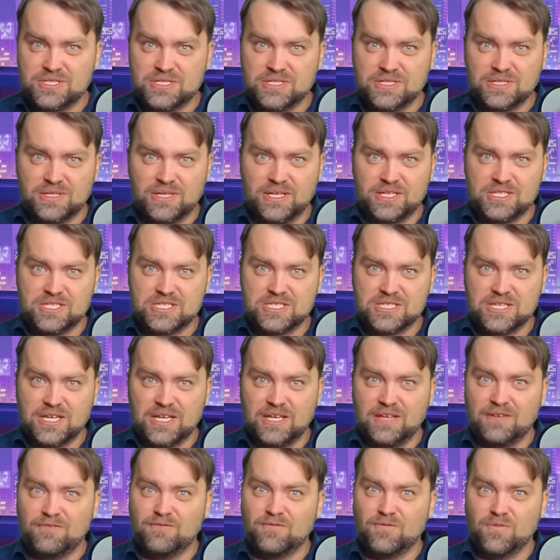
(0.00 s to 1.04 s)
so let's
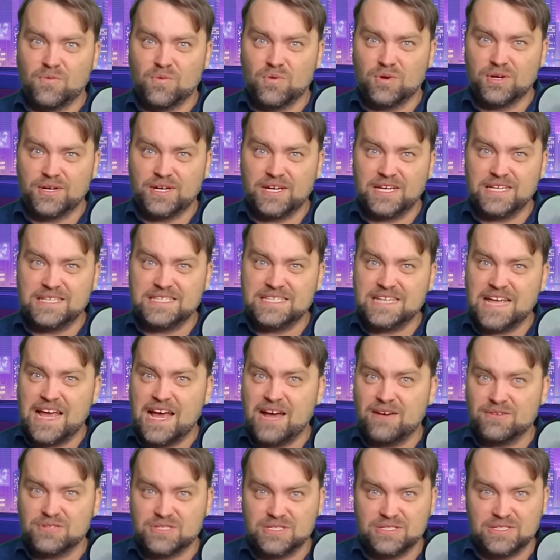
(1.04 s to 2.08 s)
say
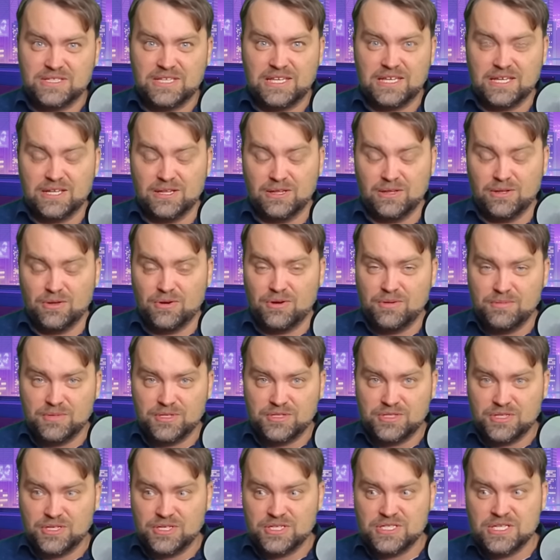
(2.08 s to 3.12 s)
40,000
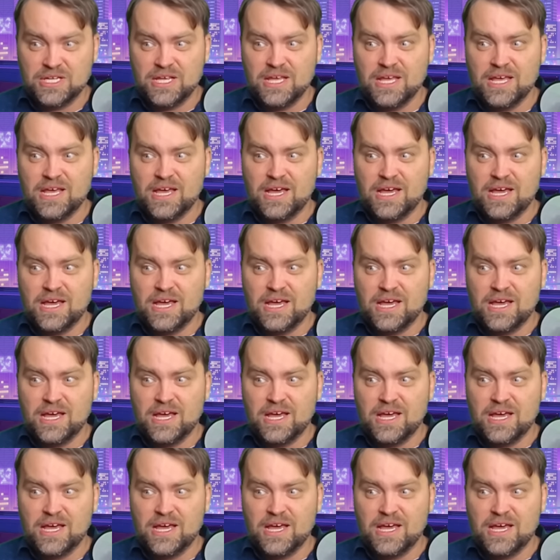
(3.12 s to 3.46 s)
kilometers.